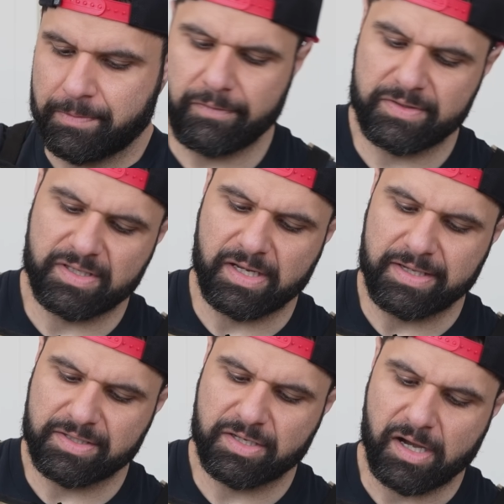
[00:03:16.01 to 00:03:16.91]
Give this a
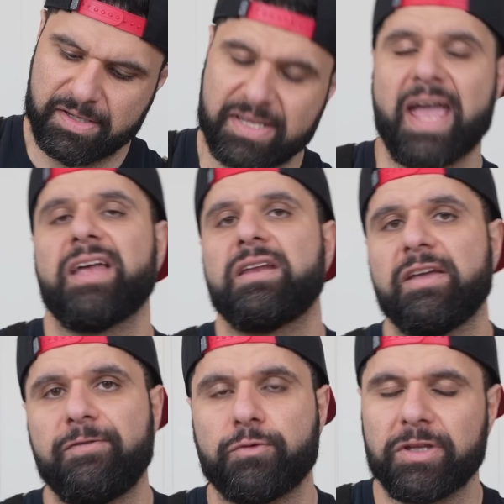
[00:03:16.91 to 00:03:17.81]
nice toss, and
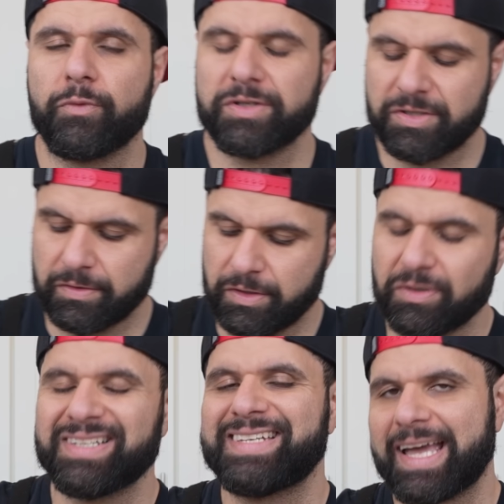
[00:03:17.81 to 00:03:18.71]
if you really want to, you
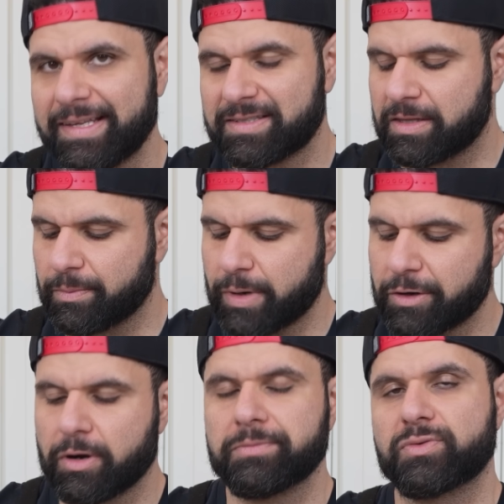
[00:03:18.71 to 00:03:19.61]
can taste the
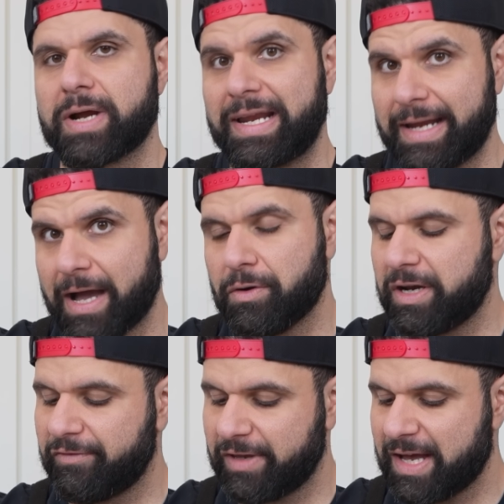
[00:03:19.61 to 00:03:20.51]
breadcrumbs right now,
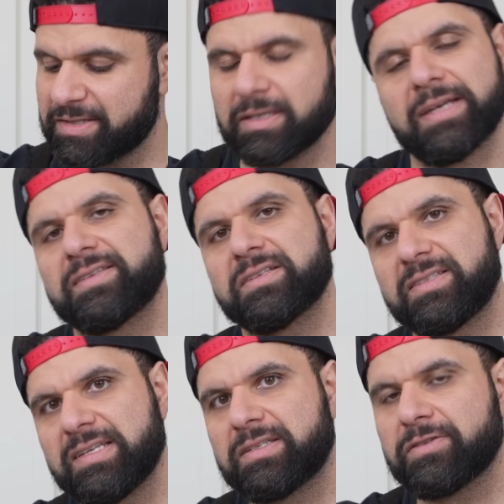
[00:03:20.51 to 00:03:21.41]
and if it has a nice
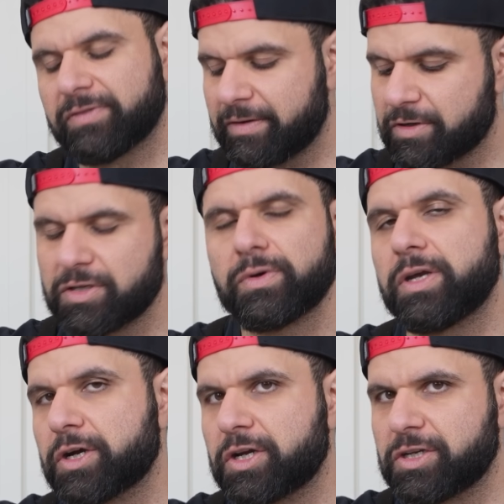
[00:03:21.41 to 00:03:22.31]
seasoned flavor to it,
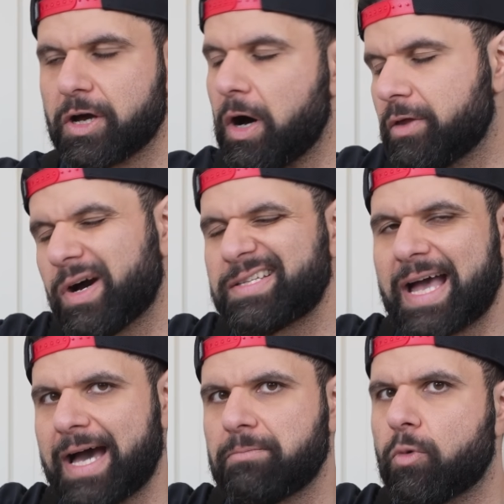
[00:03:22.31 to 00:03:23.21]
you're good to go. Otherwise,
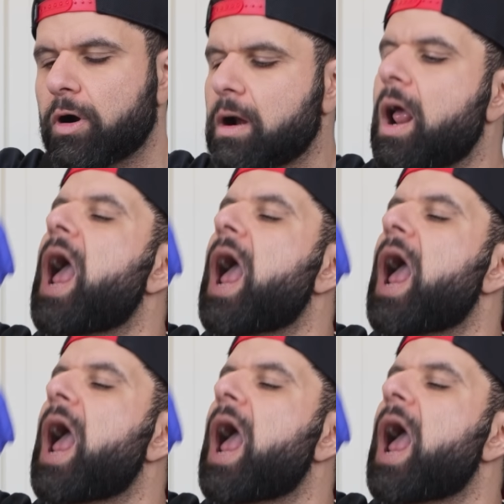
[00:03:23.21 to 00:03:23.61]
add more.